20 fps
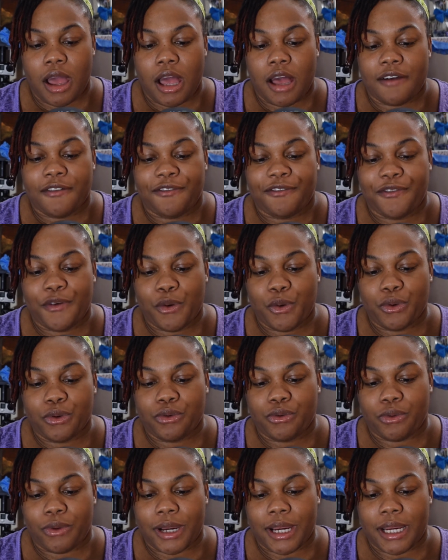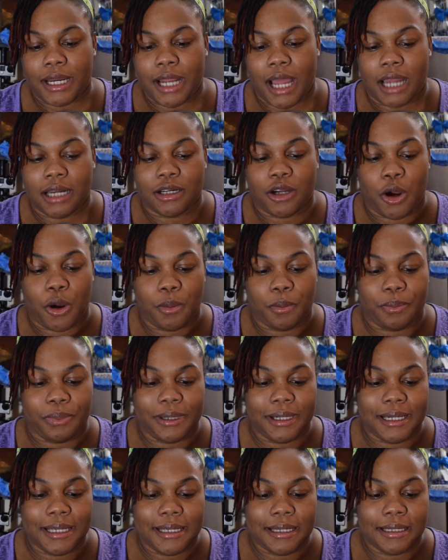food grade and
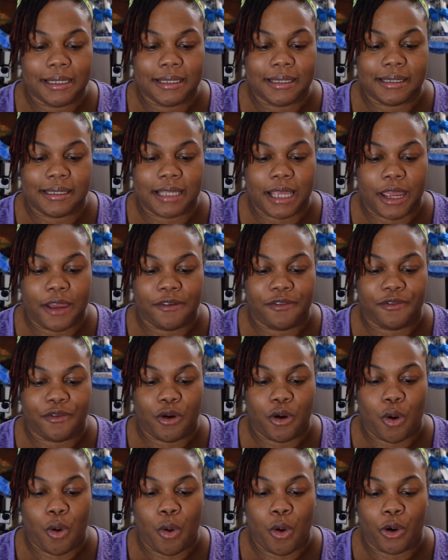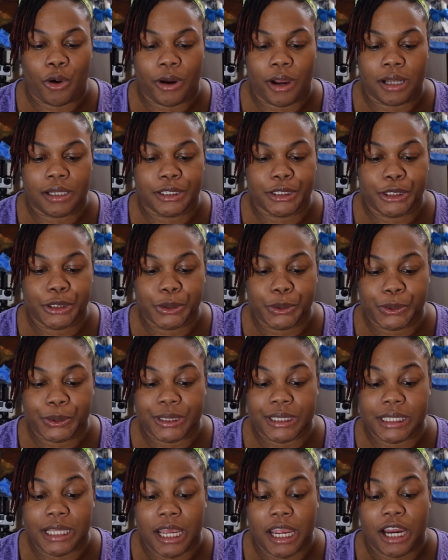completely safe for oral
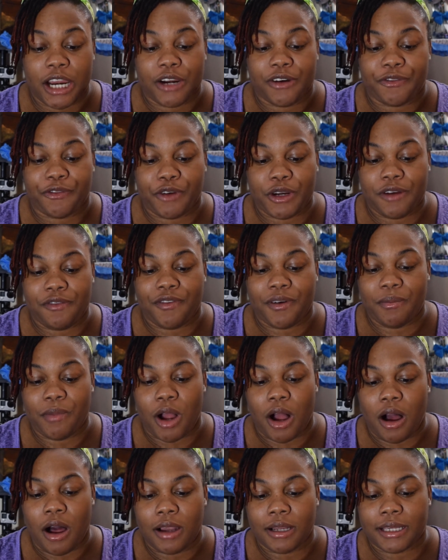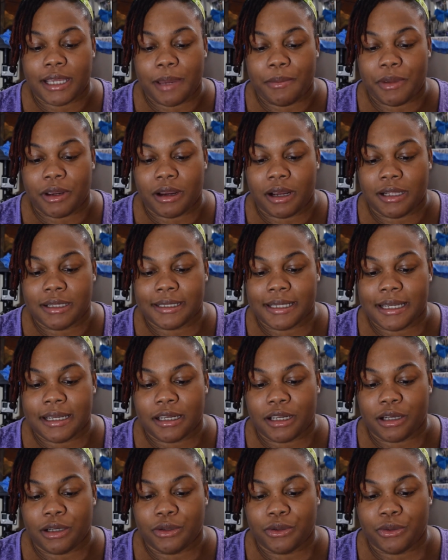use, free from all chemicals,
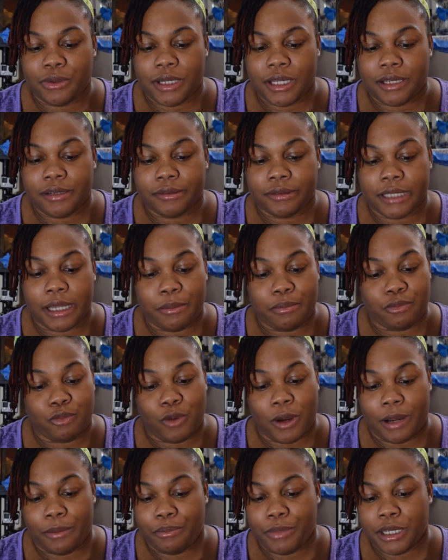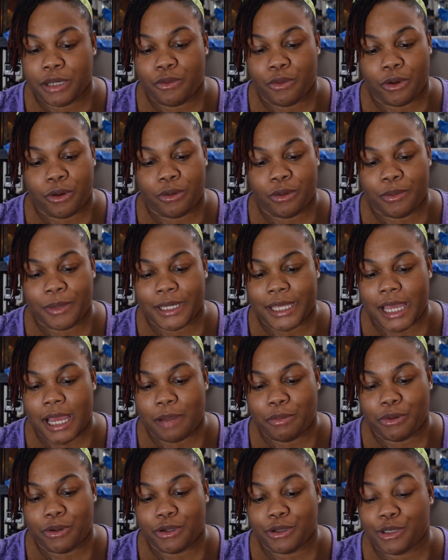including the one big word we
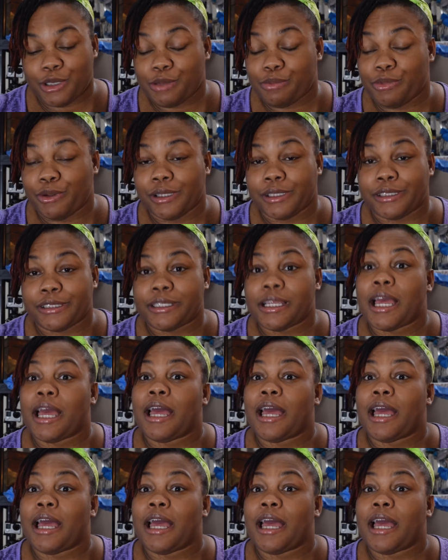can't pronounce, but